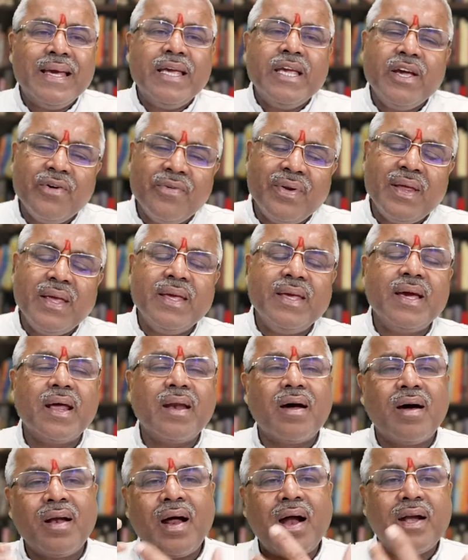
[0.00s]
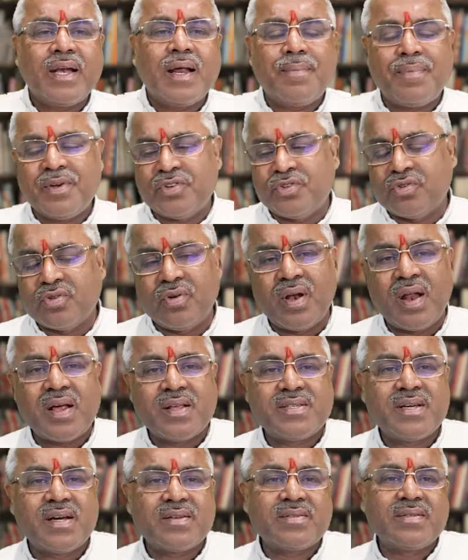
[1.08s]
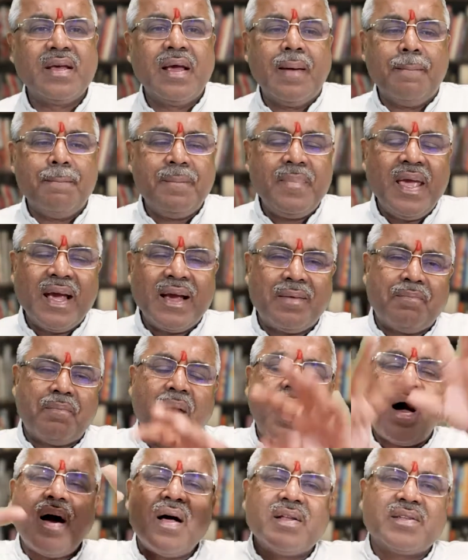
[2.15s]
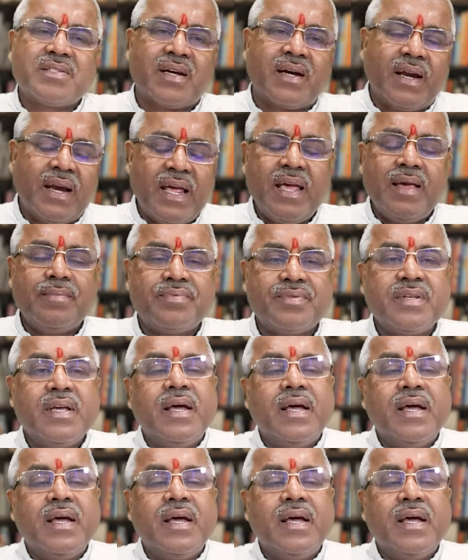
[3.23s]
every year a lot of astrologers make false claims